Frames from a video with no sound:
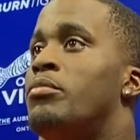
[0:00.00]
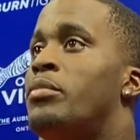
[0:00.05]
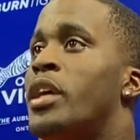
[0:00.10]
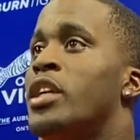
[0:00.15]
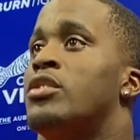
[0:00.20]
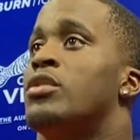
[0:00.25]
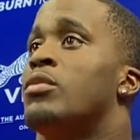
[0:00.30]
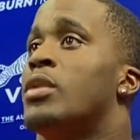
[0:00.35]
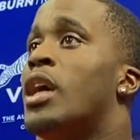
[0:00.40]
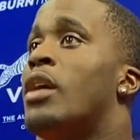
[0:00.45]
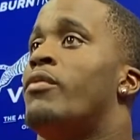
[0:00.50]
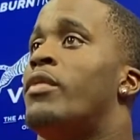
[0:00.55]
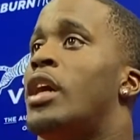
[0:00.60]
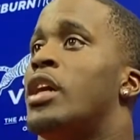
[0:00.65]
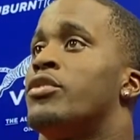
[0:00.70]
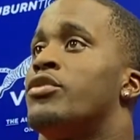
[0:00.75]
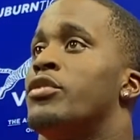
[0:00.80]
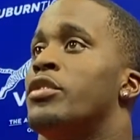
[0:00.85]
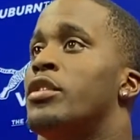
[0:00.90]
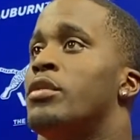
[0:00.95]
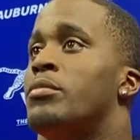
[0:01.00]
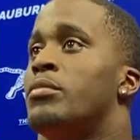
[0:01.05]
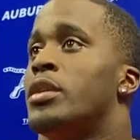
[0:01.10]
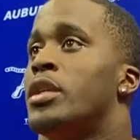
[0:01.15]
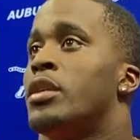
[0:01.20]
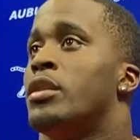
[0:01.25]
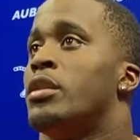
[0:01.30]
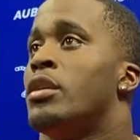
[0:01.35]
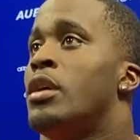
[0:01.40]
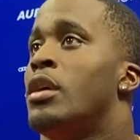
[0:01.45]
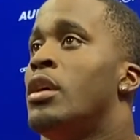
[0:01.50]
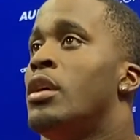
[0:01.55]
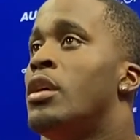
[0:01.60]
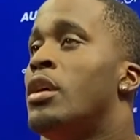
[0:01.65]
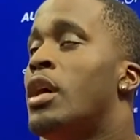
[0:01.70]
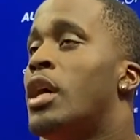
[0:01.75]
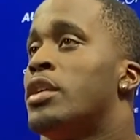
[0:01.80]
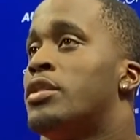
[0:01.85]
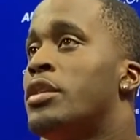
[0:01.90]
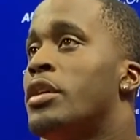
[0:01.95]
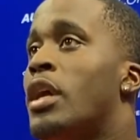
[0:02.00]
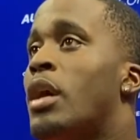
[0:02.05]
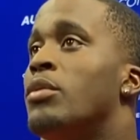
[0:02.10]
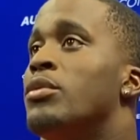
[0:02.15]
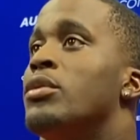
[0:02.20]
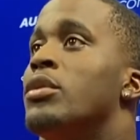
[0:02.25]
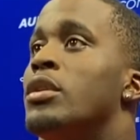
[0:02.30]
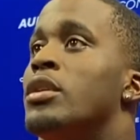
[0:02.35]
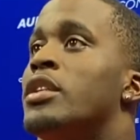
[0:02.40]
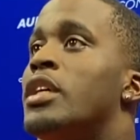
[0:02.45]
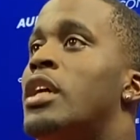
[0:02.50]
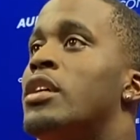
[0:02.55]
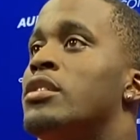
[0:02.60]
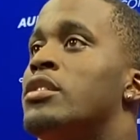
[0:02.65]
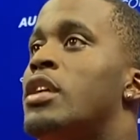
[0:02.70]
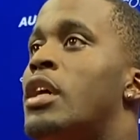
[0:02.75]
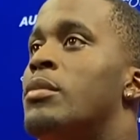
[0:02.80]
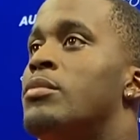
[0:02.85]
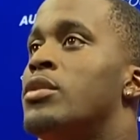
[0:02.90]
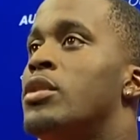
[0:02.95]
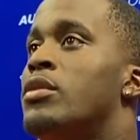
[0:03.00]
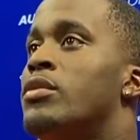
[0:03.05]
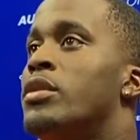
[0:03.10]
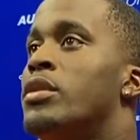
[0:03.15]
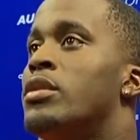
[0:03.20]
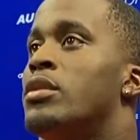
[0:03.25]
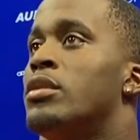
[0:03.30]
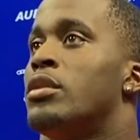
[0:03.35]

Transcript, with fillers: Basically, what I vouch for him, and I said I would do it a thousand times over.